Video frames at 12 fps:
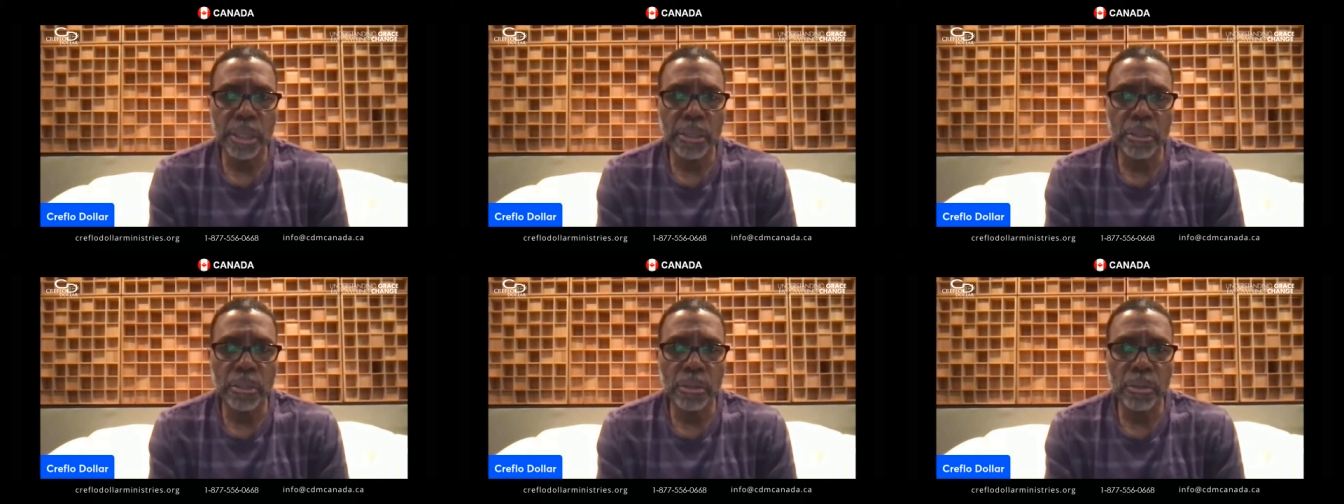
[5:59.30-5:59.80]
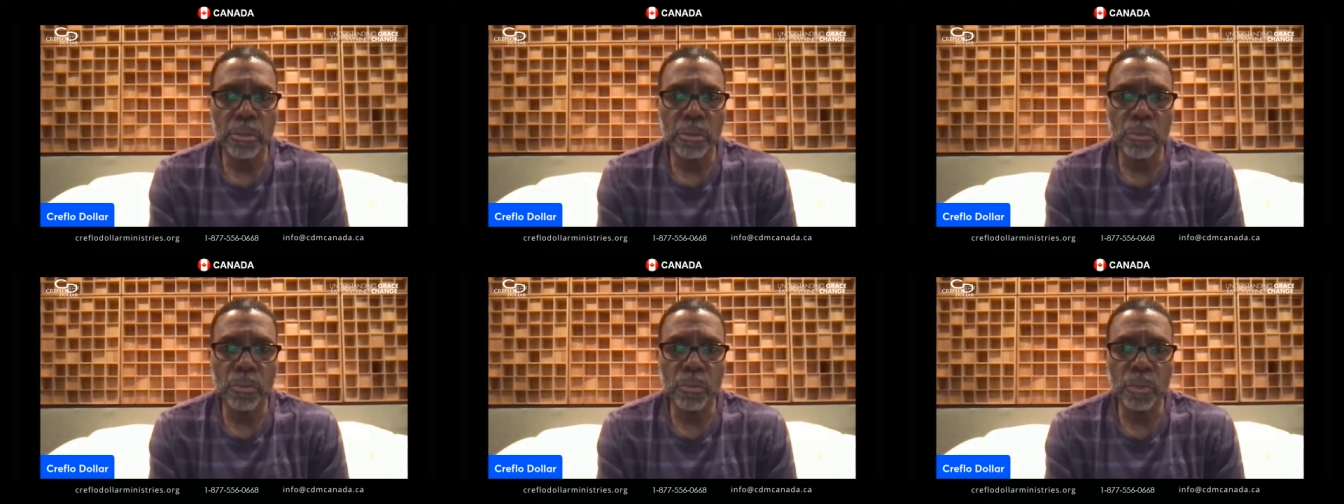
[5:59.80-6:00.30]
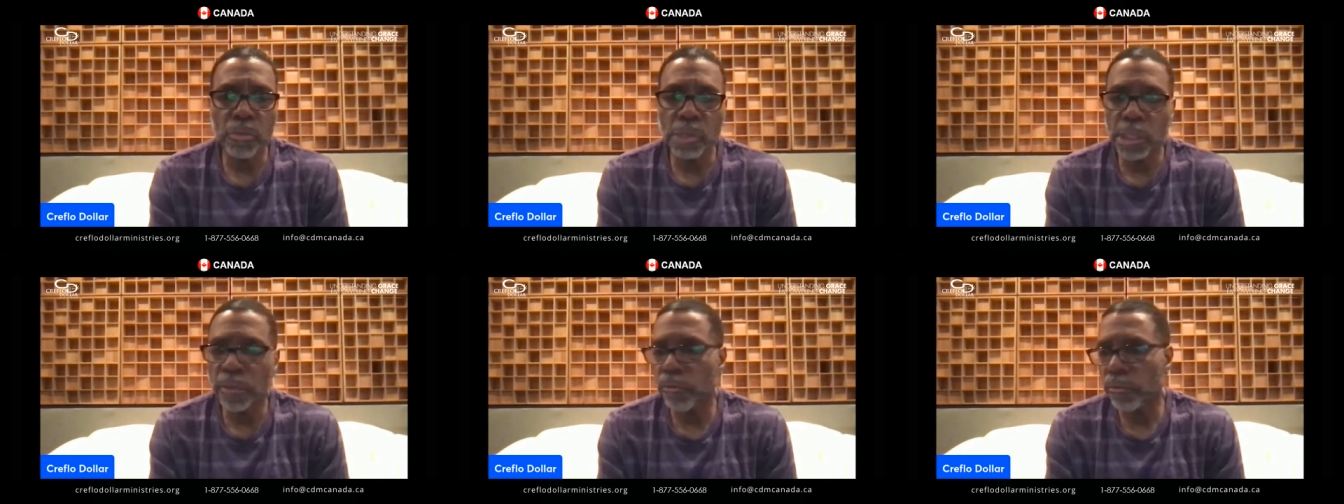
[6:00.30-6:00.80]
that you
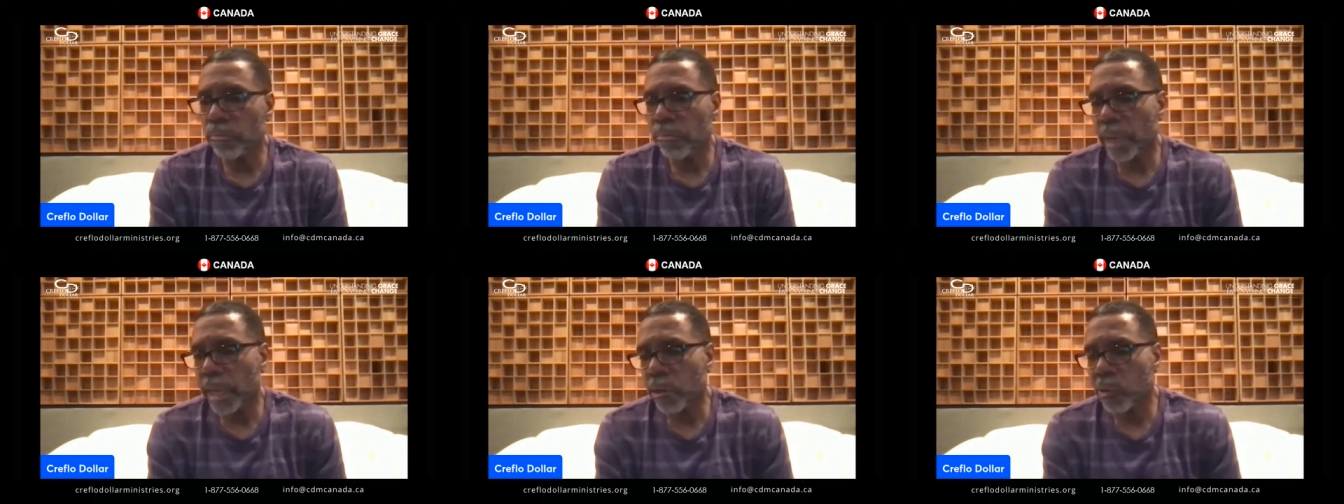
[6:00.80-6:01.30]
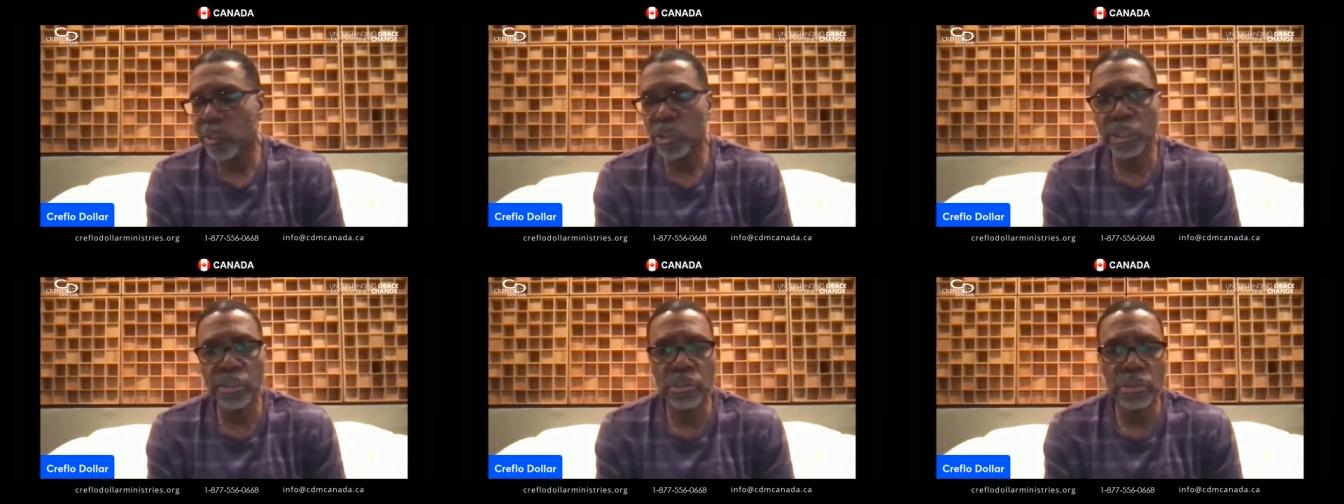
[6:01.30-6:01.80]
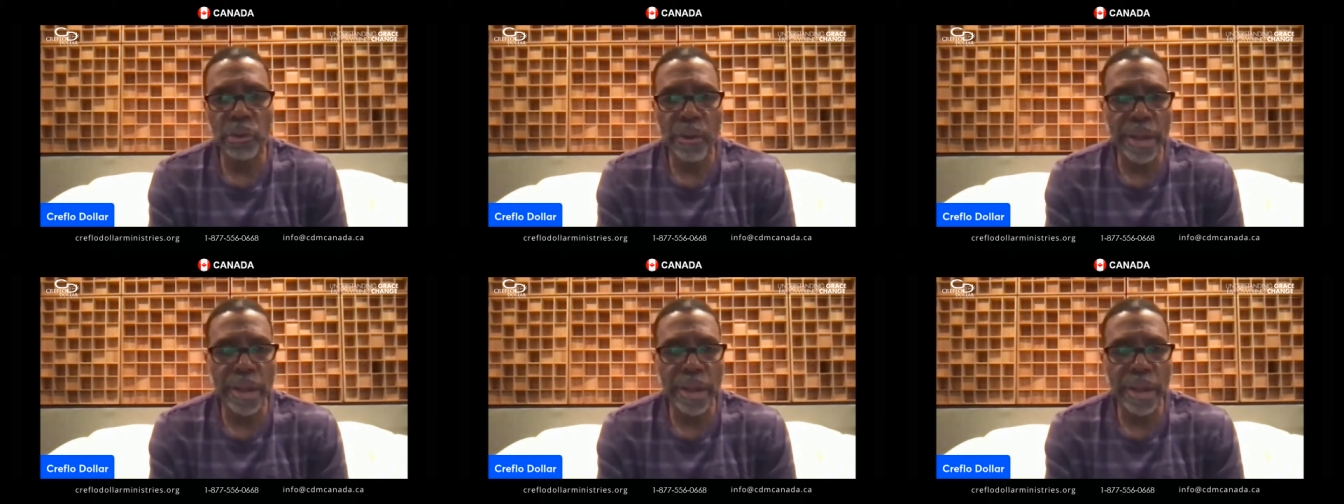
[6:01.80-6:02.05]
get by knowing Jesus